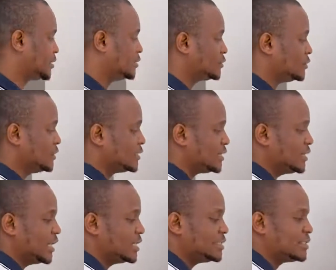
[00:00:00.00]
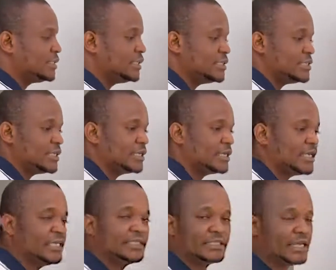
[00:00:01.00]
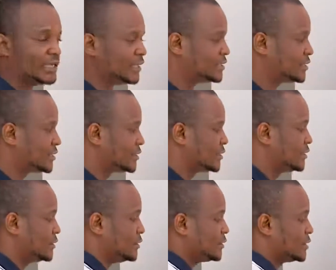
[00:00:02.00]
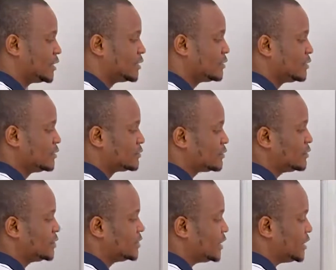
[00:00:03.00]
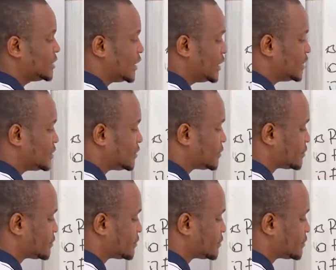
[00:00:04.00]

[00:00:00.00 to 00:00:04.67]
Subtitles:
So this ENT is the Ethernet, okay? So this is the Ethernet.